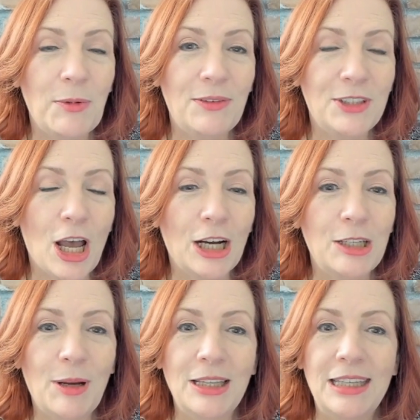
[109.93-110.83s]
we've talked
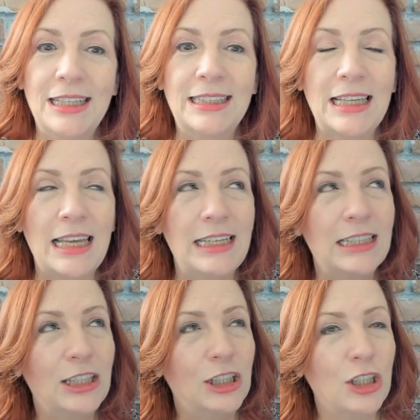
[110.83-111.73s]
about this.
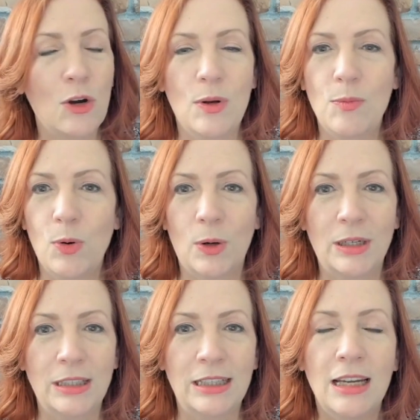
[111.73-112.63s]
It's so
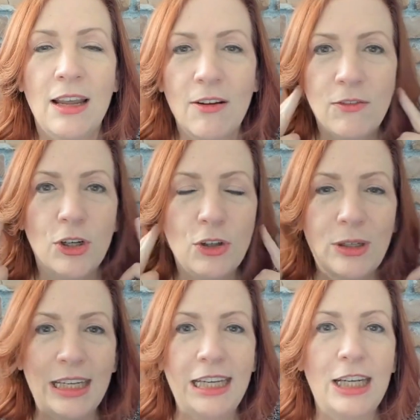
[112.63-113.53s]
important for you to
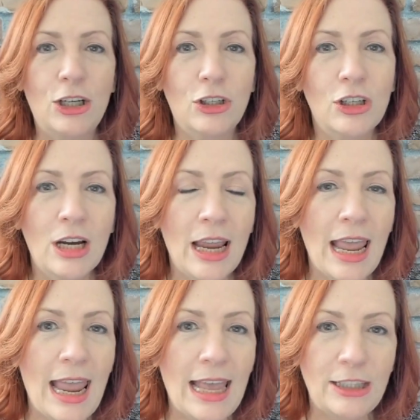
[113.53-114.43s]
hear
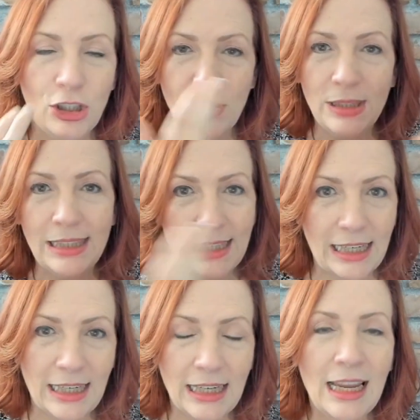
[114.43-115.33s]
as you
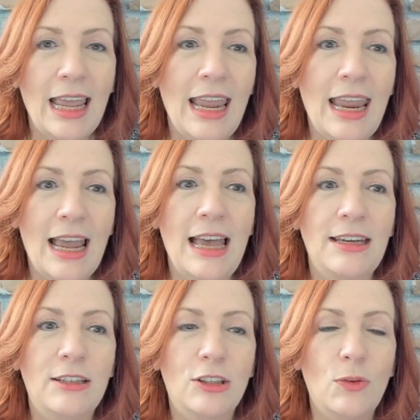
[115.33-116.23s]
see.
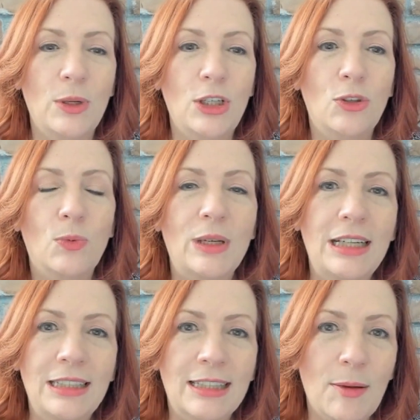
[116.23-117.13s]
And so when you
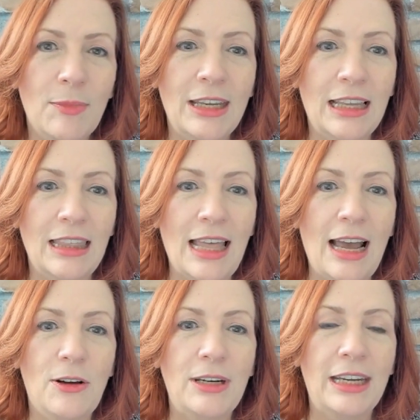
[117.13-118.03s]
read something
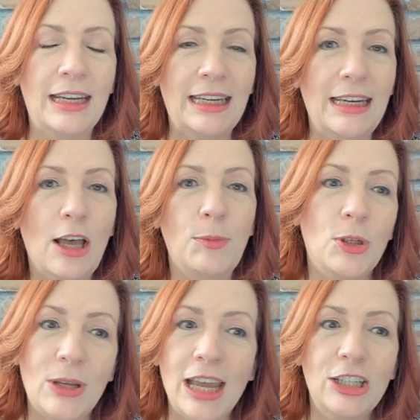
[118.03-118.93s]
aloud, it can help you
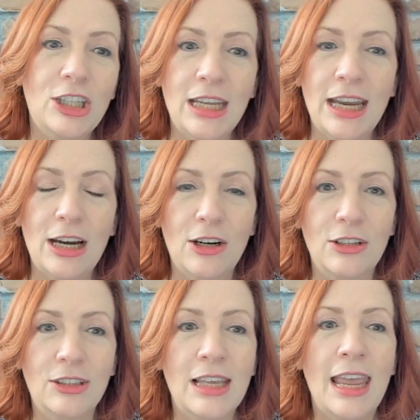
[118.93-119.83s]
catch the
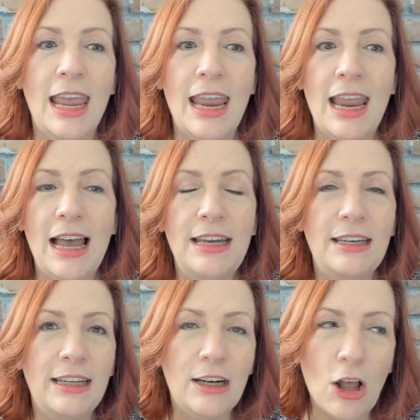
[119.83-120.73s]
errors, and
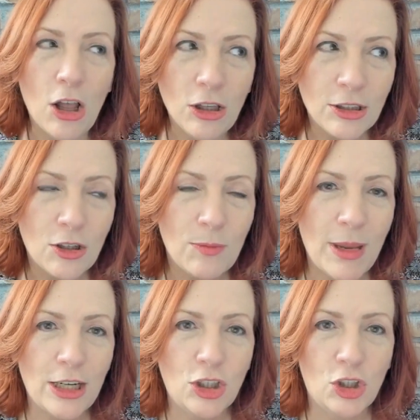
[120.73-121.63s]
it also
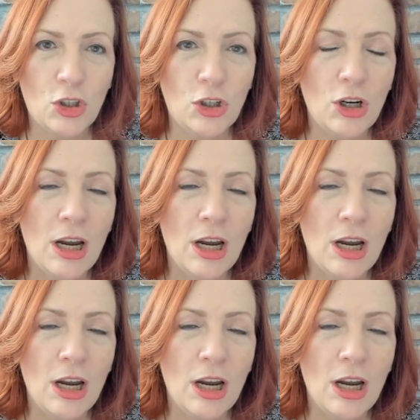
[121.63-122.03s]
makes sure